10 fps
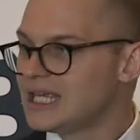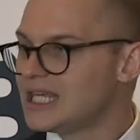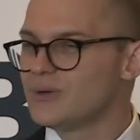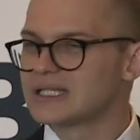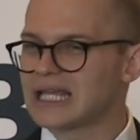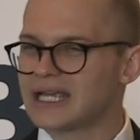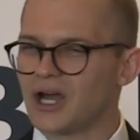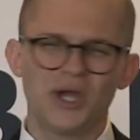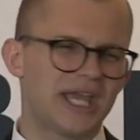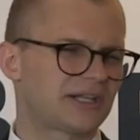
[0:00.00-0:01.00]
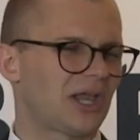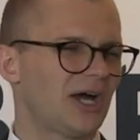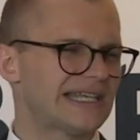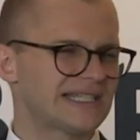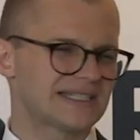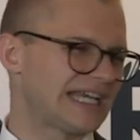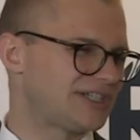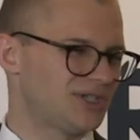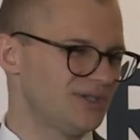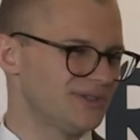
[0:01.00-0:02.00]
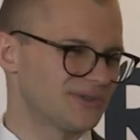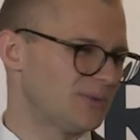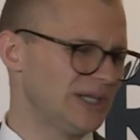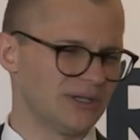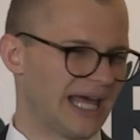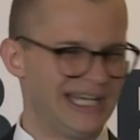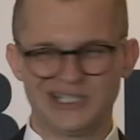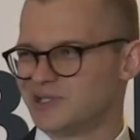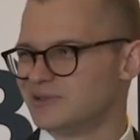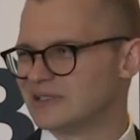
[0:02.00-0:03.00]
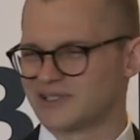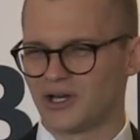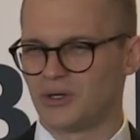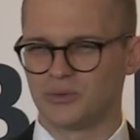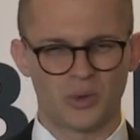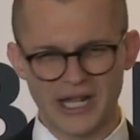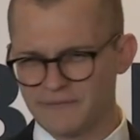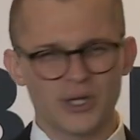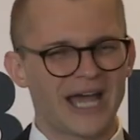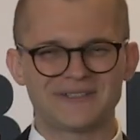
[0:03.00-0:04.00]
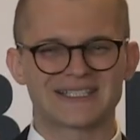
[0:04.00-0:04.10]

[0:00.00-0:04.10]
he was like, oh yeah, Claudius, he's like, Jews, we don't like Jews. So whatever you have to